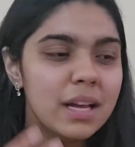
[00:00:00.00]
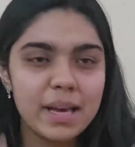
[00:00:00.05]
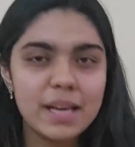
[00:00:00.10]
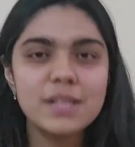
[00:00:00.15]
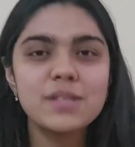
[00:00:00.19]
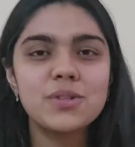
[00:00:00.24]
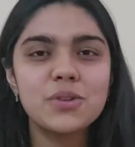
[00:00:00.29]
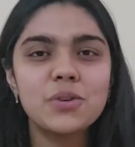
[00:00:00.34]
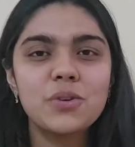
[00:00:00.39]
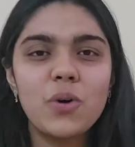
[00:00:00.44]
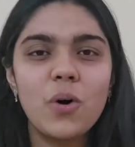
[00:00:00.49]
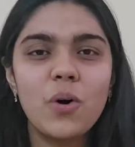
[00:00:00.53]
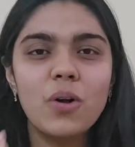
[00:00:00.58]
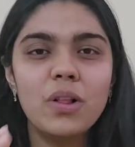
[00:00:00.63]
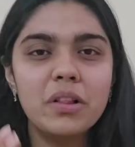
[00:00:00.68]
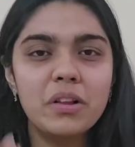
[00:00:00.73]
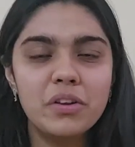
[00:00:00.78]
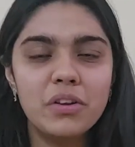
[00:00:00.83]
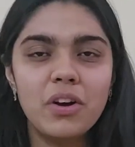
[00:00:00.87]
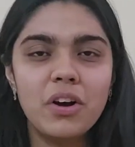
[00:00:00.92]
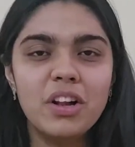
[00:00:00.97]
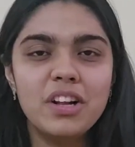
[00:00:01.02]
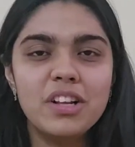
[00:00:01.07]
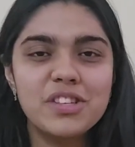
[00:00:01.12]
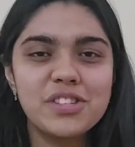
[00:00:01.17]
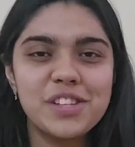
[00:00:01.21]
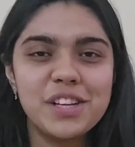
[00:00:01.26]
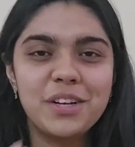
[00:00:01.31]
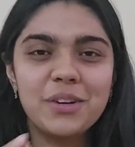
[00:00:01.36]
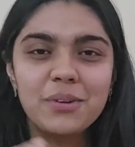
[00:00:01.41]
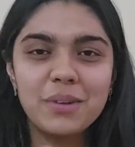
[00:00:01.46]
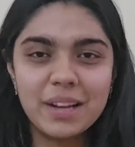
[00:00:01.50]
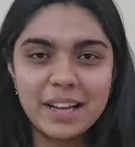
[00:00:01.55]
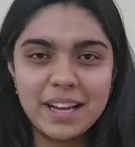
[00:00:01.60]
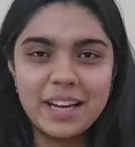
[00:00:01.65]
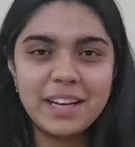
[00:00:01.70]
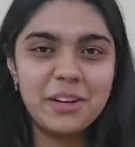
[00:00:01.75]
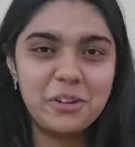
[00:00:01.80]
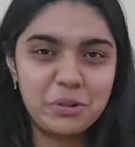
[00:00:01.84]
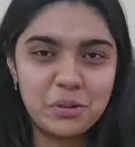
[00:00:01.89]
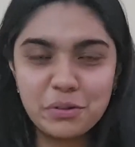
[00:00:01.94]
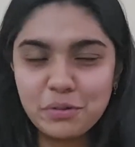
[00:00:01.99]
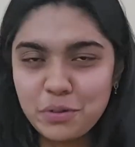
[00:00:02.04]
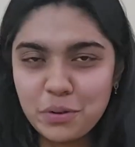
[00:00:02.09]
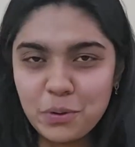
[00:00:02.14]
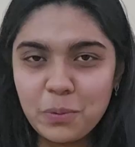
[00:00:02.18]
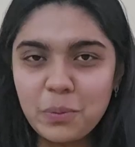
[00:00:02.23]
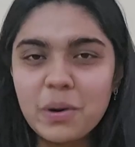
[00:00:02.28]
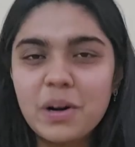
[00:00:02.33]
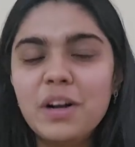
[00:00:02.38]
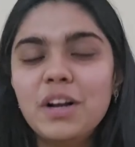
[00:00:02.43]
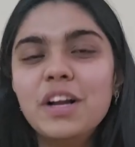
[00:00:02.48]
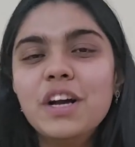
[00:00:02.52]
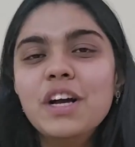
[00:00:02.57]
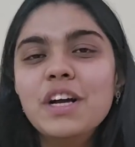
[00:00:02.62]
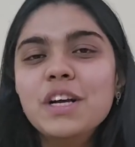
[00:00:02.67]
based on all the knowledge that you'll get out of UWorld.